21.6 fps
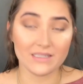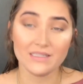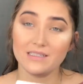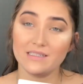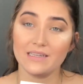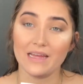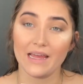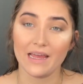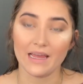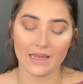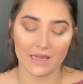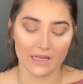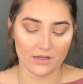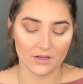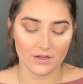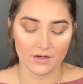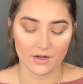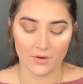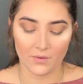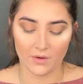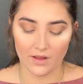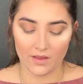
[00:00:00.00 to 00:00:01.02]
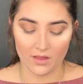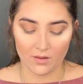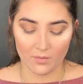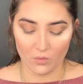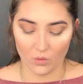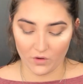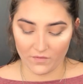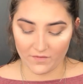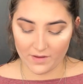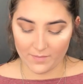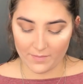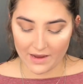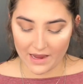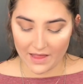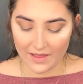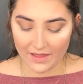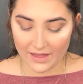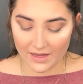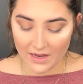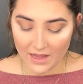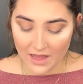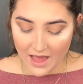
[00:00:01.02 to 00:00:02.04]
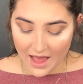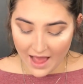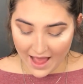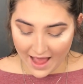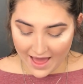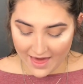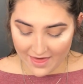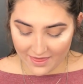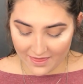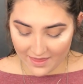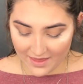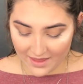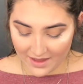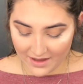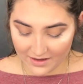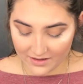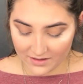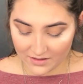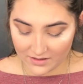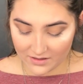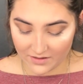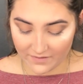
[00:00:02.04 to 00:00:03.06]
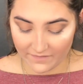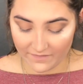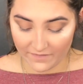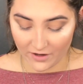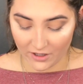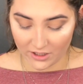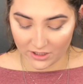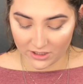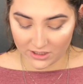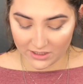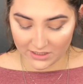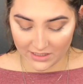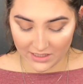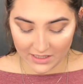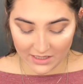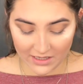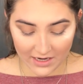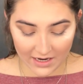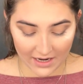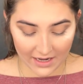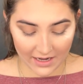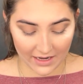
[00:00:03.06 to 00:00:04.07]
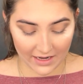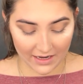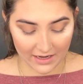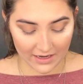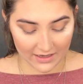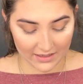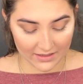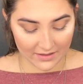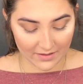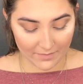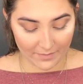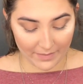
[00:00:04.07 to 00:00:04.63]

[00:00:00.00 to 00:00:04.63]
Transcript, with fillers: to stay, you know, in the Morphe palette, I think Diversion and